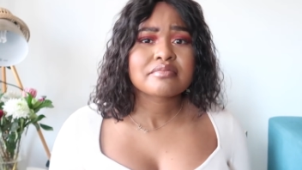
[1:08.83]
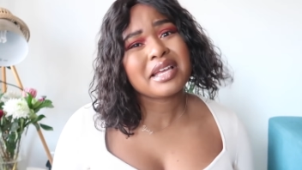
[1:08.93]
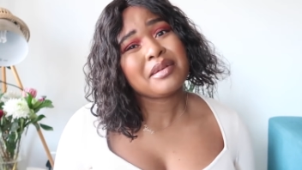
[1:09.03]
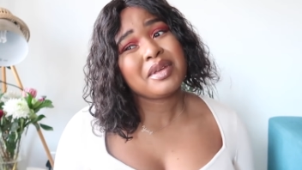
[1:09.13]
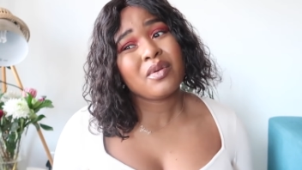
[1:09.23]

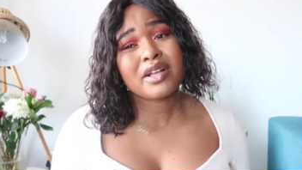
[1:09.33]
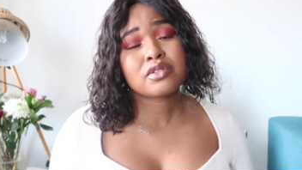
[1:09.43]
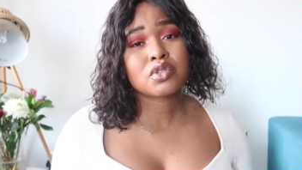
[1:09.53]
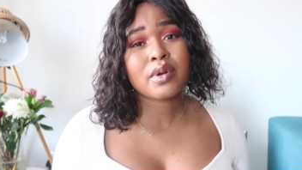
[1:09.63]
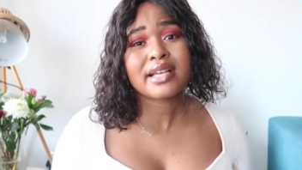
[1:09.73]
maybe once
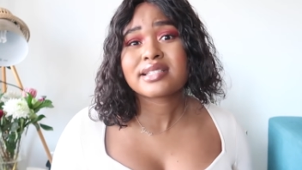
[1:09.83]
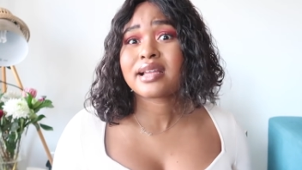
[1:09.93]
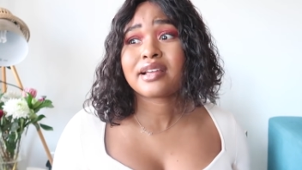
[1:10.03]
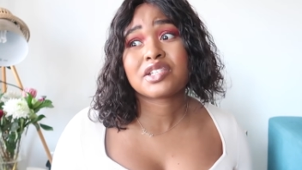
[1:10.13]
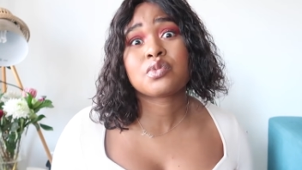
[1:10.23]
or twice and
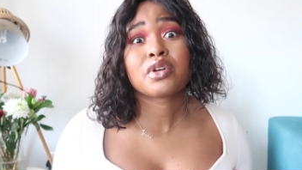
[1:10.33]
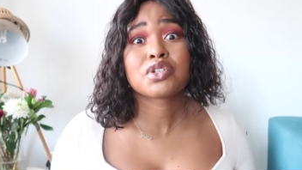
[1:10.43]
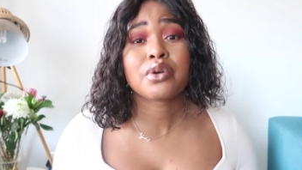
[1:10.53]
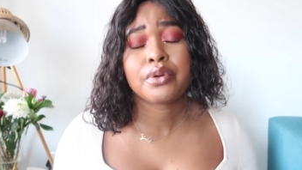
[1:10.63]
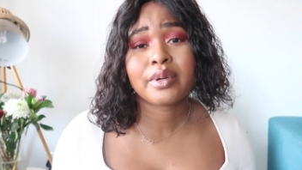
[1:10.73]
I just want to
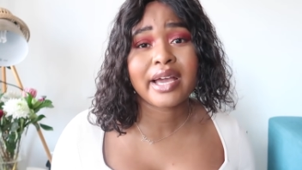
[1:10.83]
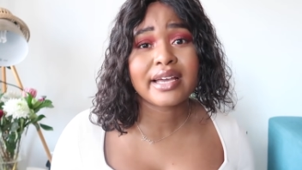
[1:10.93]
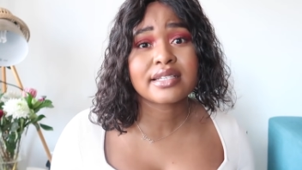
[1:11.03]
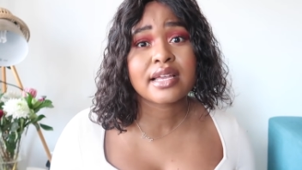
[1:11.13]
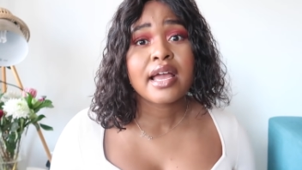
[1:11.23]
show you
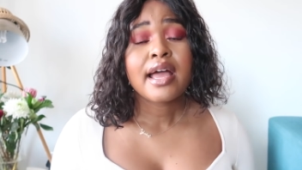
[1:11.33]
guys.